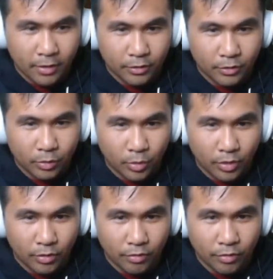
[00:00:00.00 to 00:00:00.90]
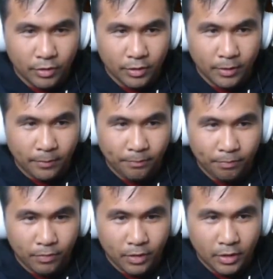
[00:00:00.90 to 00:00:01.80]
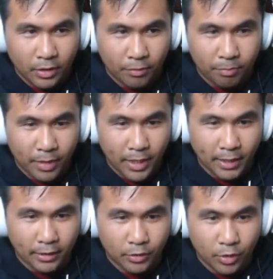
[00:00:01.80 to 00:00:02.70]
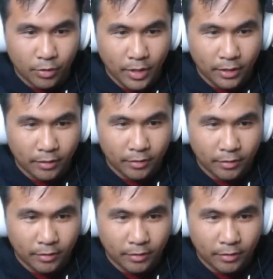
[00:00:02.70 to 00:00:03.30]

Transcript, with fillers: Sort of. The painting's correct.